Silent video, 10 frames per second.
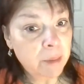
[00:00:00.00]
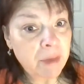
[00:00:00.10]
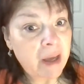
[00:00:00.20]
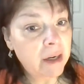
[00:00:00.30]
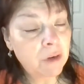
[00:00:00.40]

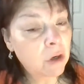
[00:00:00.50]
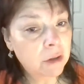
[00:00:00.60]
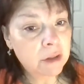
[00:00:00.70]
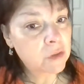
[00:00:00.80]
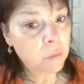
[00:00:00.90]
time I had ever
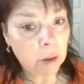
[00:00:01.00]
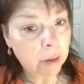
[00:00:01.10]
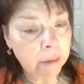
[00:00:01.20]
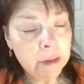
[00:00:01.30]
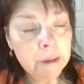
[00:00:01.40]
heard this
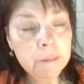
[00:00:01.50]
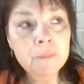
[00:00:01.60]
word,